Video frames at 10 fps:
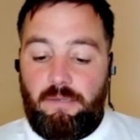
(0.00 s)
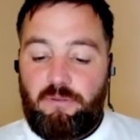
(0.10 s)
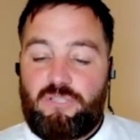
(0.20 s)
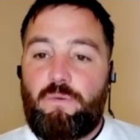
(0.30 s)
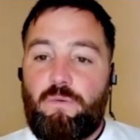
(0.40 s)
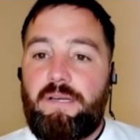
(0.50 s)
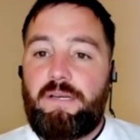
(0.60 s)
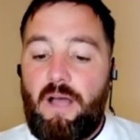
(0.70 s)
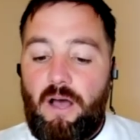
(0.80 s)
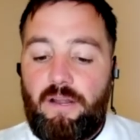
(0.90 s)
between
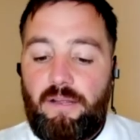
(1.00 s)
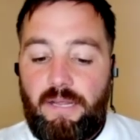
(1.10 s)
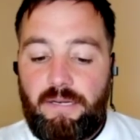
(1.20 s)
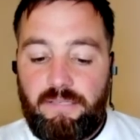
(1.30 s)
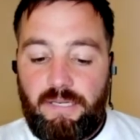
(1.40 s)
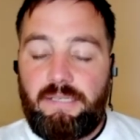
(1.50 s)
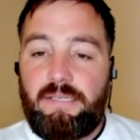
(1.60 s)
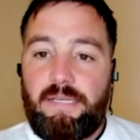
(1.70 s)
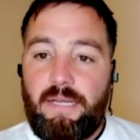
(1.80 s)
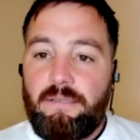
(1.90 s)
Ghana and
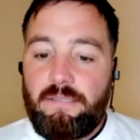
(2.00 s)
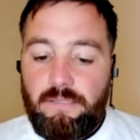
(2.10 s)
India.